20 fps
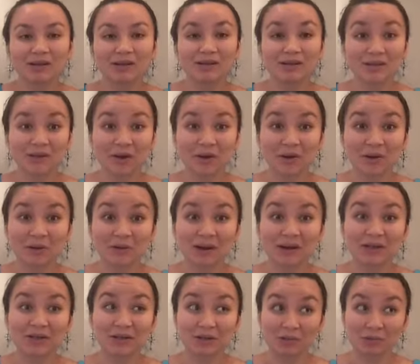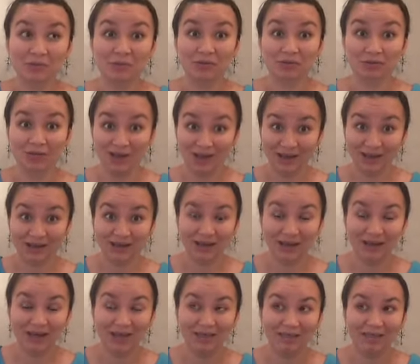So I do think
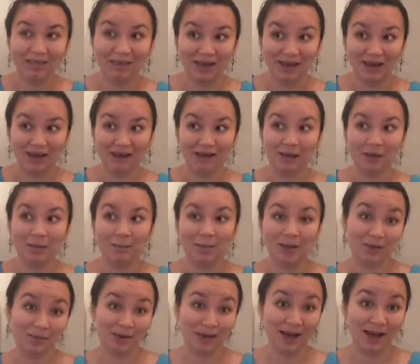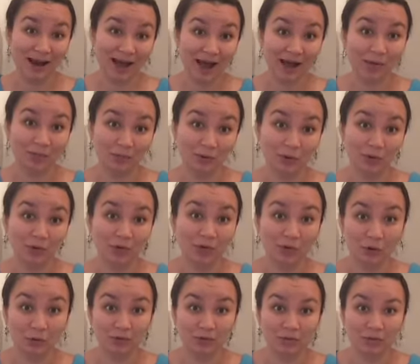that baby had had a
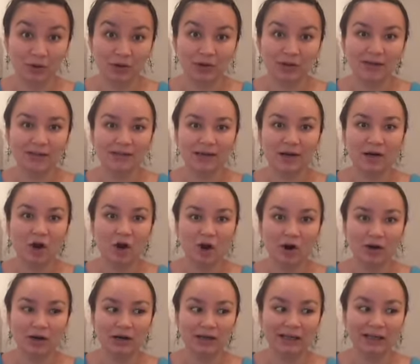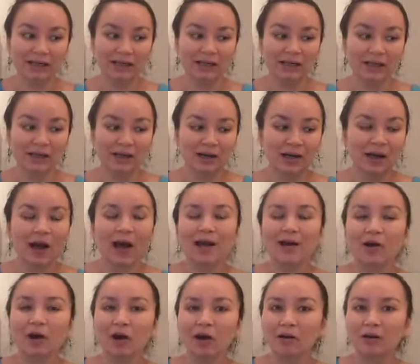growth spurt because I'd already
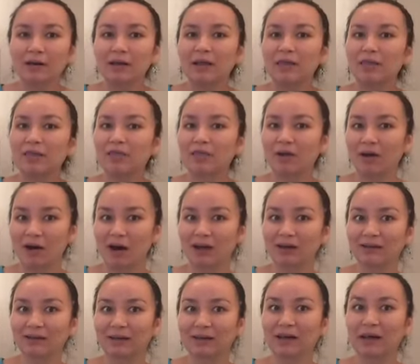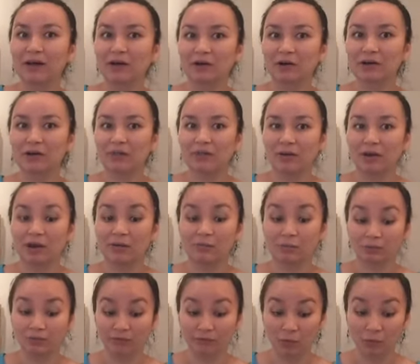thought
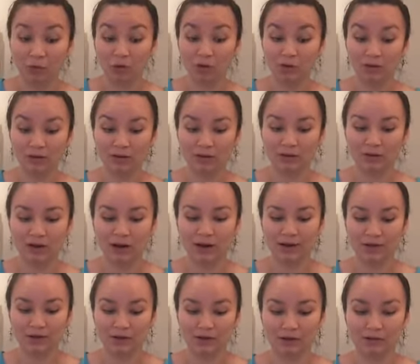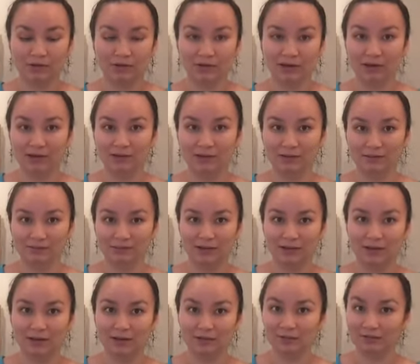before I'd heard that, you
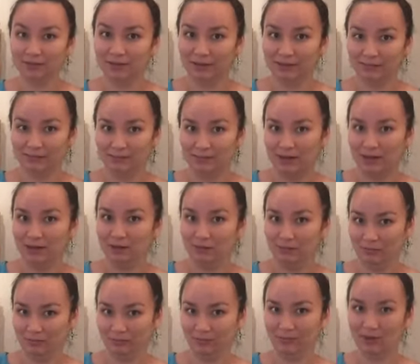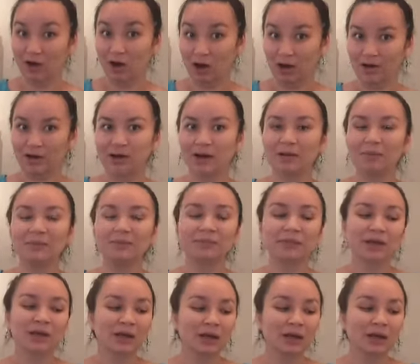know, it had caught up,